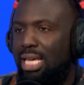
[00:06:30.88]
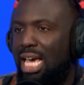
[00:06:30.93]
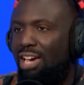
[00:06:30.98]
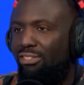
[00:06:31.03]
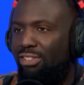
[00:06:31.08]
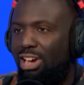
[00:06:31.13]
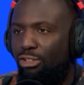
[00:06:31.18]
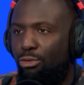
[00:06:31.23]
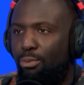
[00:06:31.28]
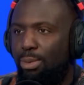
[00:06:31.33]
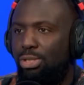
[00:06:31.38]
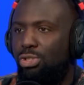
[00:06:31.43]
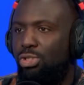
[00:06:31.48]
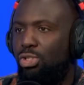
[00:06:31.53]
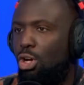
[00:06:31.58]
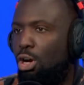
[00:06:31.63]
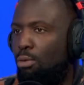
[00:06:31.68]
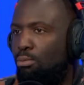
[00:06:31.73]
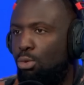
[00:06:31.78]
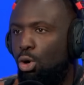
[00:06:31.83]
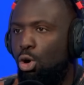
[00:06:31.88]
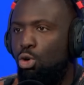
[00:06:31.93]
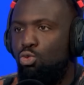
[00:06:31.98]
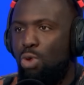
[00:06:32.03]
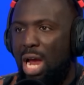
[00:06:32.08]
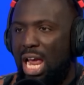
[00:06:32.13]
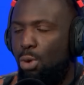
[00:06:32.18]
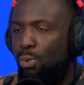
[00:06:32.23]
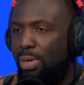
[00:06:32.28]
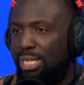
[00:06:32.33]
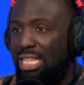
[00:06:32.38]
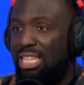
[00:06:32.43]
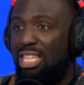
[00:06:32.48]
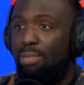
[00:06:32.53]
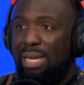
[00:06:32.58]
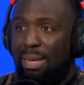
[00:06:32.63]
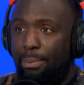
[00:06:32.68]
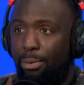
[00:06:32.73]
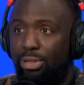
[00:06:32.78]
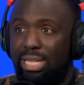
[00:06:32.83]
have governments that are more right-wing than the
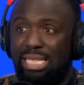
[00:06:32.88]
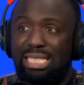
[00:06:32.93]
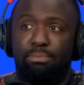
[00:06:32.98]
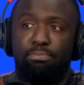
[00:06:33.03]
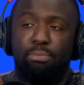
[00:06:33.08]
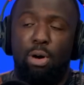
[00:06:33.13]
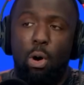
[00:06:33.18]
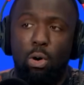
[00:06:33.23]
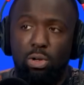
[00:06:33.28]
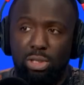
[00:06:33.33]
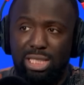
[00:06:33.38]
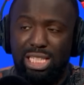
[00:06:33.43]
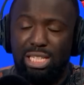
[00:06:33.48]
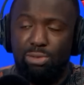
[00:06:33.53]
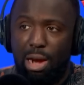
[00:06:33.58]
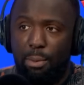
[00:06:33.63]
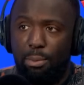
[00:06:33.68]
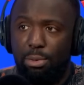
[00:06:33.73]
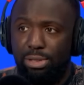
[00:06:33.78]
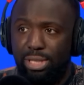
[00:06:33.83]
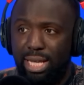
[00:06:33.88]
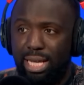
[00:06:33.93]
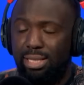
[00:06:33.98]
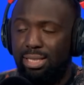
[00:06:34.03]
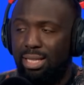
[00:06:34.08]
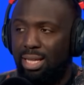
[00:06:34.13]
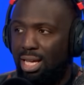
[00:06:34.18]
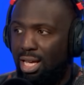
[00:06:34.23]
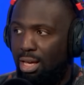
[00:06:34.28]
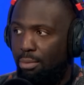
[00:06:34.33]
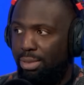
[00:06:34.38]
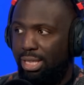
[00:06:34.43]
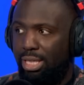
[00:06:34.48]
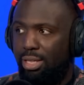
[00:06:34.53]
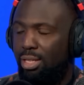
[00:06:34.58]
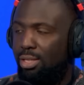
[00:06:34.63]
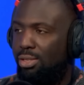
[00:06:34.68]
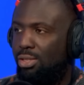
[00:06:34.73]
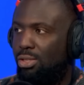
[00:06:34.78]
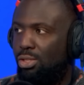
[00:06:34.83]
people they supposedly represent,
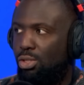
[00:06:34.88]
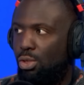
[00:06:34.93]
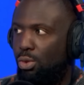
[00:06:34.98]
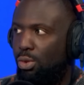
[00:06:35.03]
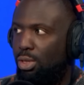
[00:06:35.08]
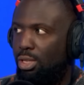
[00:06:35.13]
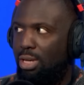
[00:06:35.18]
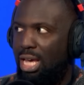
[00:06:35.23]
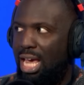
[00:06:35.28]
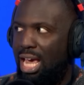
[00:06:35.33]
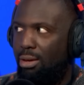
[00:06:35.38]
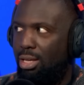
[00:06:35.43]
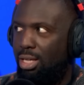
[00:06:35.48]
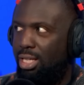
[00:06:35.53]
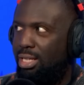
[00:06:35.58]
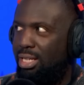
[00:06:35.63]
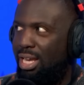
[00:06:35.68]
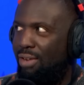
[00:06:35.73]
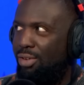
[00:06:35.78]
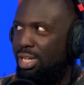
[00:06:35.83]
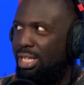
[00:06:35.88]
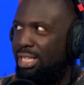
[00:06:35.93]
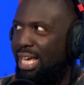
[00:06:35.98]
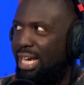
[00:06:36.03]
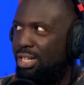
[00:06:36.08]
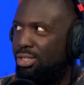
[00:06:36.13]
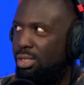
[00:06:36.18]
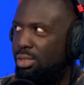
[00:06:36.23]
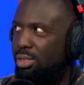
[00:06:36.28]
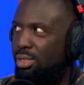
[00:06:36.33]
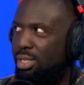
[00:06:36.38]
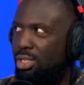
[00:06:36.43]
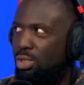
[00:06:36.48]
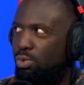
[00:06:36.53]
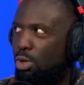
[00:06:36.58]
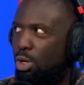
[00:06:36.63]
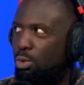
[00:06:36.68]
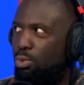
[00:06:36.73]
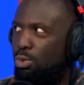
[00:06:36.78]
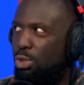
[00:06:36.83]
because in every election since
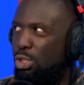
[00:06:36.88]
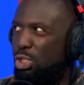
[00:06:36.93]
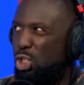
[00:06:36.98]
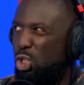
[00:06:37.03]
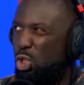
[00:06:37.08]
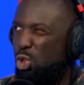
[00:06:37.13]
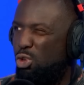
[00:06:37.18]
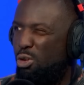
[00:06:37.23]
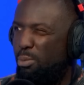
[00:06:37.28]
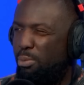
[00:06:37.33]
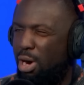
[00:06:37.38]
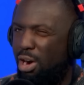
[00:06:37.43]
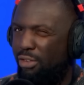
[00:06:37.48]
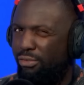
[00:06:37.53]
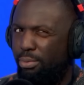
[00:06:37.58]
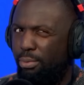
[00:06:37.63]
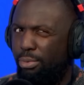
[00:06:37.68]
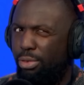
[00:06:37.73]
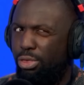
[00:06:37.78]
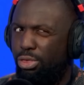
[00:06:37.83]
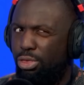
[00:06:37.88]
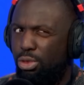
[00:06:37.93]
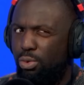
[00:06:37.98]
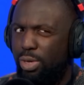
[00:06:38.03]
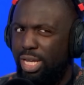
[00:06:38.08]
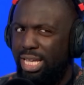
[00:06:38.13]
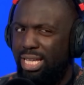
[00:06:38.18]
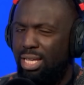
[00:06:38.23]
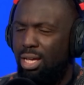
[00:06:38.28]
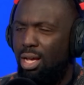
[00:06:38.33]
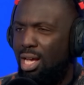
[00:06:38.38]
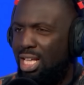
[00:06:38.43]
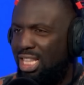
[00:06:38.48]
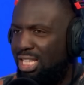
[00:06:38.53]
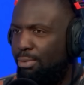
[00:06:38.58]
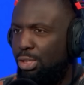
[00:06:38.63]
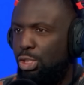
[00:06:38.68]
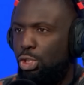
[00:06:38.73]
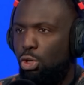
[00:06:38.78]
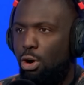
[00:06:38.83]
World War II, apart from three, the
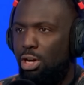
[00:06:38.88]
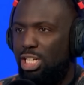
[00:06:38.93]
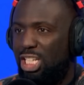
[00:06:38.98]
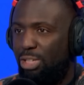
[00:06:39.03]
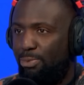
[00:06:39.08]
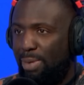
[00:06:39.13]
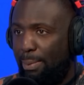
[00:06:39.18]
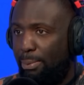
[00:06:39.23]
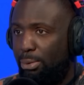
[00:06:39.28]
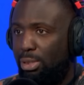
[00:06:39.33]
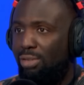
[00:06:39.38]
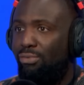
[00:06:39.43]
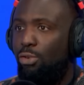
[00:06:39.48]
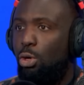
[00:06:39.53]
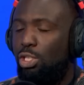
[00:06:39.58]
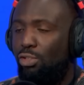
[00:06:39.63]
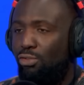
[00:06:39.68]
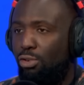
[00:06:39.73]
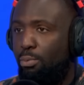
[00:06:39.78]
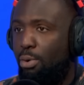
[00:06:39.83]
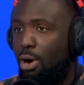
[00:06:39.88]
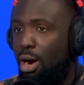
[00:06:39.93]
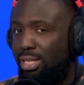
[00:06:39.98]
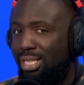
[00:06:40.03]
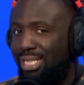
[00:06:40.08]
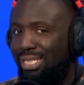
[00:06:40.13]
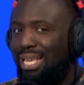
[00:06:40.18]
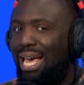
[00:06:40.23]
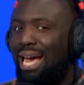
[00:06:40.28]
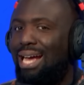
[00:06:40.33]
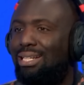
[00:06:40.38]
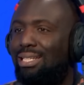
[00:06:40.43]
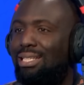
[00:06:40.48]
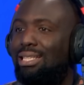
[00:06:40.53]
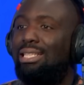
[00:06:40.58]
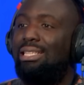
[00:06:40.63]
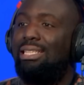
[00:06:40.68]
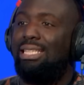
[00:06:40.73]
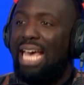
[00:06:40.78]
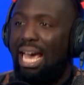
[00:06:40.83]
majority of people have voted for parties to the
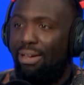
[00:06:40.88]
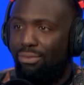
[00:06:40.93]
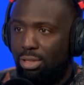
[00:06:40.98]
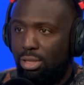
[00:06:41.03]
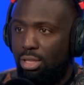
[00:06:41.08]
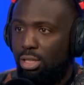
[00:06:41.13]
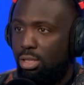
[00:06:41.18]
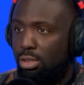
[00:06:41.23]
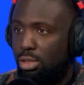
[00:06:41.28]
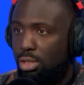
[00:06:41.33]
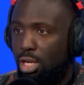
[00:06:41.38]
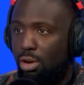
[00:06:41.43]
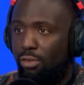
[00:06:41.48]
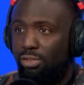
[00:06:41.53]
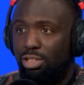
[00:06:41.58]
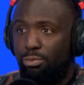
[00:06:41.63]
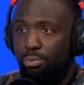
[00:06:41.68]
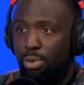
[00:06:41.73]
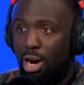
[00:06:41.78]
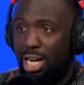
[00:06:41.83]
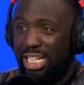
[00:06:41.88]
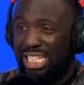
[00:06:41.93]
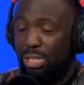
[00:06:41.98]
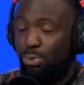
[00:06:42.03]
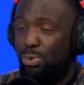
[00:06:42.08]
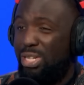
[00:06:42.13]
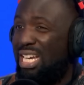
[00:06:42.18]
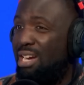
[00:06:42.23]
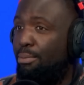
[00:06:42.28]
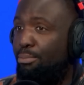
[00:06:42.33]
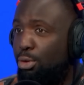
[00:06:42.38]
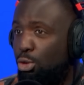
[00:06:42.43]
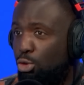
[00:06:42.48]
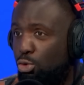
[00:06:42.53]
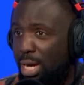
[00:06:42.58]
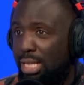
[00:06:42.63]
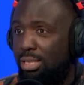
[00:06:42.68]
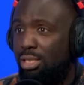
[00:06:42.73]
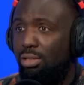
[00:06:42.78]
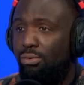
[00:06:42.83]
left of the Conservative Party. We are a
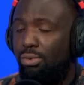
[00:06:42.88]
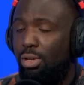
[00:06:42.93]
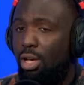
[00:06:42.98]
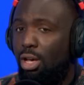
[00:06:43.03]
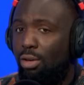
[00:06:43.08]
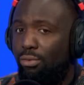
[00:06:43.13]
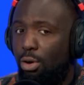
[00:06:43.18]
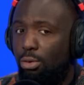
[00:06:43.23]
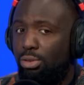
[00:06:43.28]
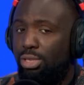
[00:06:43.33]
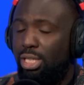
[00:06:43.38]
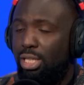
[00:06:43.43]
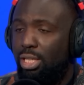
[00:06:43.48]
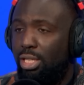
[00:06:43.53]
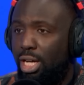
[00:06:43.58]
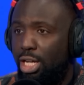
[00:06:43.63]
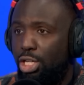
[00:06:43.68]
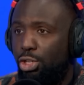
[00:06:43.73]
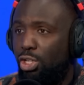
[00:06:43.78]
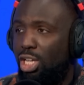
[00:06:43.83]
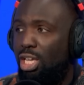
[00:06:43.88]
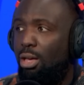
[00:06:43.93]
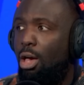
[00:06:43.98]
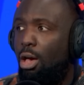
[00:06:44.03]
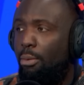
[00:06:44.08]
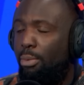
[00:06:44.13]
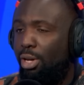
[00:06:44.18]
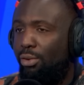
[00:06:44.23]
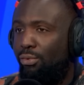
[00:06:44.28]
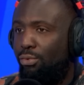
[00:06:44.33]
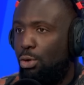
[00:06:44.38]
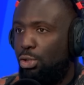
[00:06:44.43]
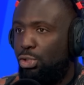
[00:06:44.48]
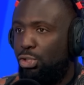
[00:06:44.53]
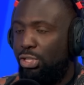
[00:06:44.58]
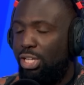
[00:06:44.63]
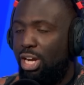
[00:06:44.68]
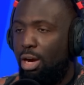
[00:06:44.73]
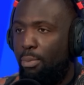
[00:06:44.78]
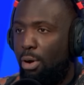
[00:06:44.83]
progressive voting country, but
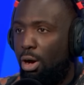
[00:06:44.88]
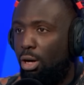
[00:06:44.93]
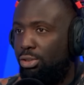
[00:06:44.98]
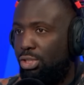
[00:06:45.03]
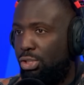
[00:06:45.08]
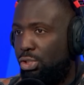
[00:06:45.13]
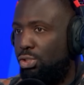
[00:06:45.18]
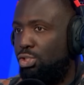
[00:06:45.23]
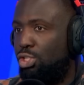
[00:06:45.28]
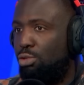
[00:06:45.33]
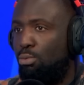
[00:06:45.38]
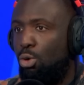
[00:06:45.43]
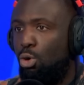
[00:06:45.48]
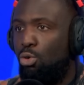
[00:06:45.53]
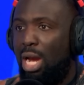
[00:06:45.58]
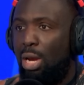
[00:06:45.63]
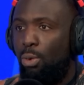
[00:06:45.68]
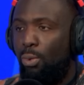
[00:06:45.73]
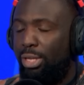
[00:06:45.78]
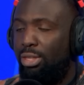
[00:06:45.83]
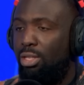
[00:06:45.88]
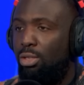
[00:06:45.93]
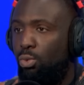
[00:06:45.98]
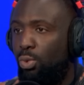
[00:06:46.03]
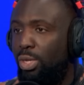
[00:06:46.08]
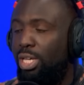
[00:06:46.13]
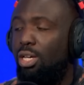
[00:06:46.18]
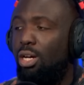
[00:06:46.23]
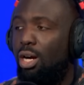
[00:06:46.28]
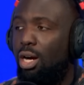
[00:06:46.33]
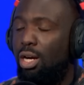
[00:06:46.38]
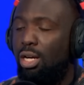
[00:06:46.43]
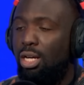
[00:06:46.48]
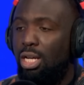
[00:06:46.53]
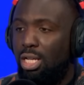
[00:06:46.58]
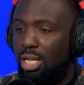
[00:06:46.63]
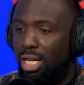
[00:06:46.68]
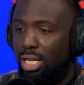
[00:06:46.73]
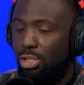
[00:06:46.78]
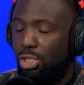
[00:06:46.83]
unfortunately our politicians are more right-wing than we are.
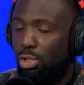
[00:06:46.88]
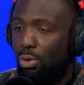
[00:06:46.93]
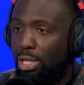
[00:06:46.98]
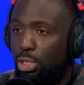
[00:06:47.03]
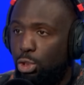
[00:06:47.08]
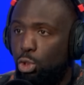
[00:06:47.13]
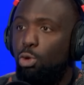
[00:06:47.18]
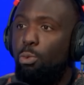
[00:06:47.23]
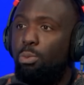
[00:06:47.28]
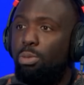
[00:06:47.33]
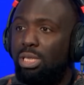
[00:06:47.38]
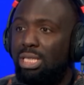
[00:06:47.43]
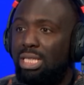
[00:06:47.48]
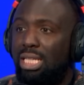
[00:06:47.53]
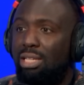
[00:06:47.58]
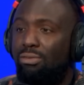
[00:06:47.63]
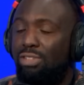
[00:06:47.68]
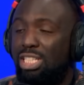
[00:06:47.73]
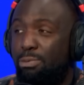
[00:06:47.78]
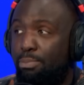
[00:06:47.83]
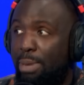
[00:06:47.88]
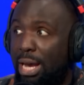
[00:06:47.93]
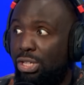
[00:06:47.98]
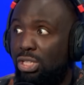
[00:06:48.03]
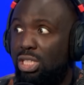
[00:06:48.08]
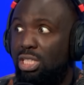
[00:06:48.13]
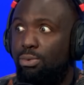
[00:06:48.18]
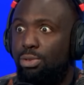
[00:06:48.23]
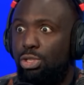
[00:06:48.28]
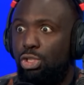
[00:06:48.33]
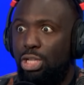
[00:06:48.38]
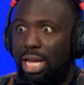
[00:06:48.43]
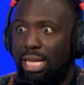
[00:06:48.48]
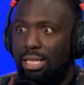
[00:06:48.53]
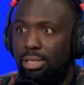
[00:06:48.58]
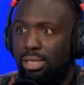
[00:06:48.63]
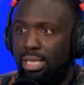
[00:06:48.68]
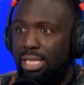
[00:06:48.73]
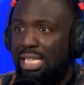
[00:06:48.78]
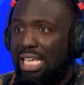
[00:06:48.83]
And so I do believe, especially with Gen
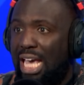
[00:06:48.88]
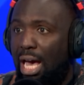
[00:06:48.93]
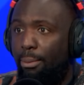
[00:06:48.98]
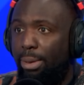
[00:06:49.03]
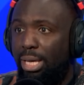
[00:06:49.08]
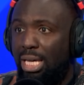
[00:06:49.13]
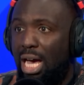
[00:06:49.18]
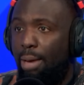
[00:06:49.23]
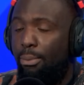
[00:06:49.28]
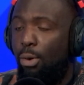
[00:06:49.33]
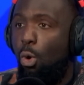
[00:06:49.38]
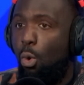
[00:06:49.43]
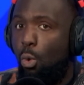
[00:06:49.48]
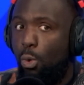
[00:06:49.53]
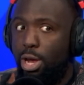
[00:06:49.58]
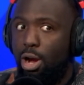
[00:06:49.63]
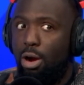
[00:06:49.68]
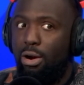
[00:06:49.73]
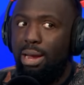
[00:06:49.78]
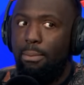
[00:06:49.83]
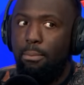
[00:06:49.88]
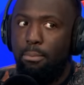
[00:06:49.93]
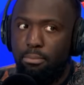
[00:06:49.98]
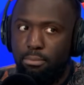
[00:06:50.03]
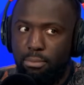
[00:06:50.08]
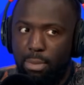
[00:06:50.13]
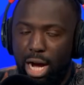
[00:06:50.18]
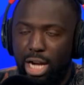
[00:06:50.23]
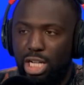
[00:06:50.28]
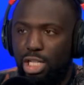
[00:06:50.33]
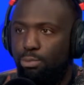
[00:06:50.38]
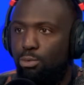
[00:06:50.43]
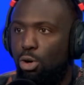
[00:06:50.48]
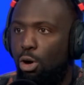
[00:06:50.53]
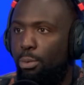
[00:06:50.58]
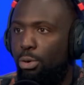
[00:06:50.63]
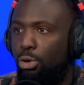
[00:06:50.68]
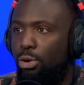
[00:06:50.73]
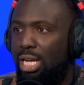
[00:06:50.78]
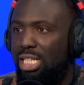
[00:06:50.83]
Z coming up, we are a much more
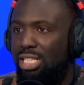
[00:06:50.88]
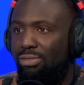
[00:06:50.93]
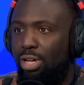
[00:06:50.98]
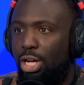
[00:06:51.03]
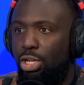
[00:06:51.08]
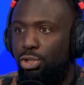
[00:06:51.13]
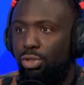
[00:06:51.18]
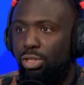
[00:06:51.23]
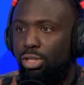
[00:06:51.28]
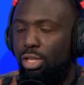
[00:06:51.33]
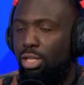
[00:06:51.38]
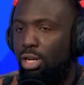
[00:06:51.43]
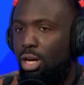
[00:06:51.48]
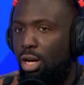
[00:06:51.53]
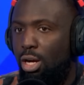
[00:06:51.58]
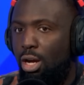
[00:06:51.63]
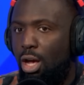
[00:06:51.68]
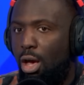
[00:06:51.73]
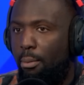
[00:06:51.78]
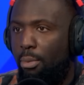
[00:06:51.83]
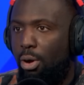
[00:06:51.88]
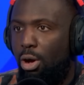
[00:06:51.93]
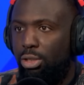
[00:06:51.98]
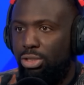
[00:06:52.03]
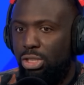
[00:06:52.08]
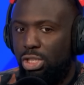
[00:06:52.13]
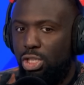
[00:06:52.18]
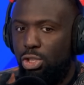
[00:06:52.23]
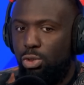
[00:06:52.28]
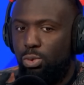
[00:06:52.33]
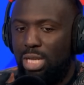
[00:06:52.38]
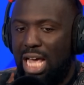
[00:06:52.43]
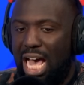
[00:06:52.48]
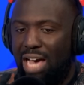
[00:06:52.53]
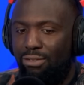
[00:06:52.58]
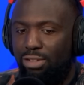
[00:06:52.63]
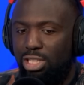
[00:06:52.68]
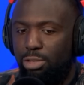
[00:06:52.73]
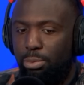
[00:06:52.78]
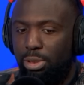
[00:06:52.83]
progressive country than our politicians would
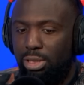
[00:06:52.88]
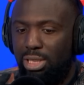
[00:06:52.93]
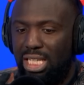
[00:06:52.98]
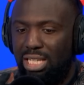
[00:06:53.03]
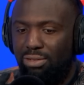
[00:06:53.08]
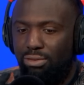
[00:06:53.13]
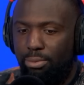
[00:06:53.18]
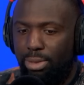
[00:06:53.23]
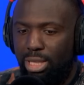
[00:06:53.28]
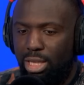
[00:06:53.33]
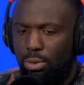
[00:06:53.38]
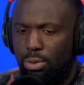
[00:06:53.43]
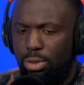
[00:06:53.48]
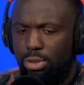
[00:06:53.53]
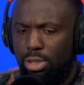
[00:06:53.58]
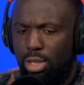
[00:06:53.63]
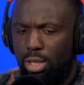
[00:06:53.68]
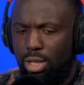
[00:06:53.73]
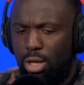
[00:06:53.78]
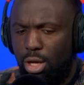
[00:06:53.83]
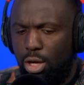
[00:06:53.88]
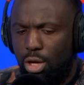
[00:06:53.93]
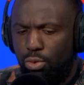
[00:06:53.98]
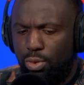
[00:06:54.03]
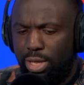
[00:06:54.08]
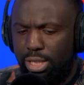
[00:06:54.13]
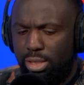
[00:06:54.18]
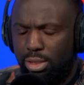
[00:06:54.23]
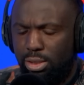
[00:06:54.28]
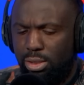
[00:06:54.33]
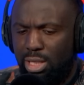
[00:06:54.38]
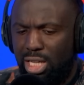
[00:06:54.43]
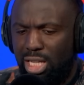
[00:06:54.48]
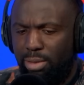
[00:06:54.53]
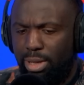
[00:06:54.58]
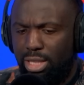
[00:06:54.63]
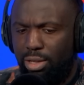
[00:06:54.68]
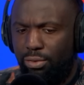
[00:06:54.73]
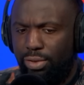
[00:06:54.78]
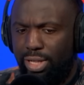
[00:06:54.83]
have us believe. I mean, there was a recent study
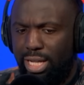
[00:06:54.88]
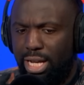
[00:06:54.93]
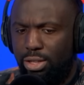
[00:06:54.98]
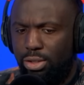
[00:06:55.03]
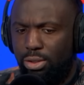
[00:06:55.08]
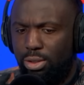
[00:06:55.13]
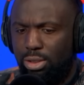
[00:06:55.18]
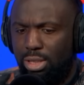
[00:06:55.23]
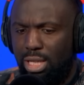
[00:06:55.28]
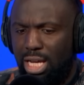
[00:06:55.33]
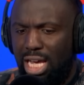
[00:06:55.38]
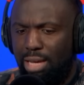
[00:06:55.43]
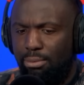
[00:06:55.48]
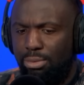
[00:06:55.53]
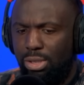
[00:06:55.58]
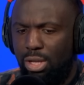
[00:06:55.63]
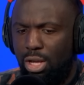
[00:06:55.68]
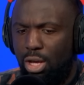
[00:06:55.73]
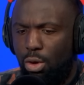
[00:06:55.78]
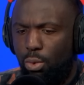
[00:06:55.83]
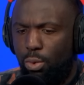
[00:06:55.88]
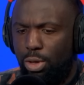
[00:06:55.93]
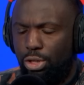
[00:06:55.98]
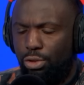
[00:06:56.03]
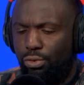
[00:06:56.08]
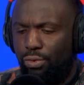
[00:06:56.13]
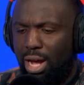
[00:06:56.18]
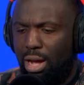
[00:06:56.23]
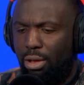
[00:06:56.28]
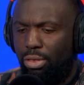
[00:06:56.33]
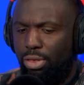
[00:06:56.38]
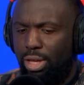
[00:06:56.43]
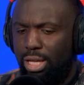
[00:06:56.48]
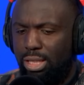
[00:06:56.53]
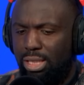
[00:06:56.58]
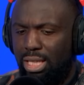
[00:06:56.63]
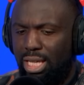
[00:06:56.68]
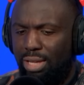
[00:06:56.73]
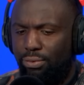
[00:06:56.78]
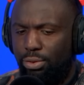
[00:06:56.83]
by the Financial Times which found
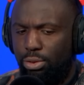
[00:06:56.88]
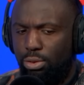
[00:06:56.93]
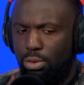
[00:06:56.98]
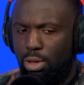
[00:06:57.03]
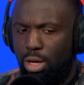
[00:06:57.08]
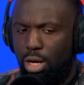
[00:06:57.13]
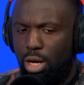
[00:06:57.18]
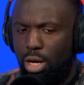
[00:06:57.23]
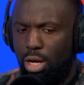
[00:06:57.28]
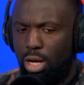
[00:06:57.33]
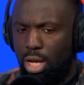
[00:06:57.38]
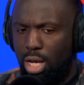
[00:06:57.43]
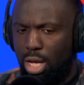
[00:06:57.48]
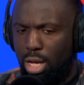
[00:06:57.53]
that if you are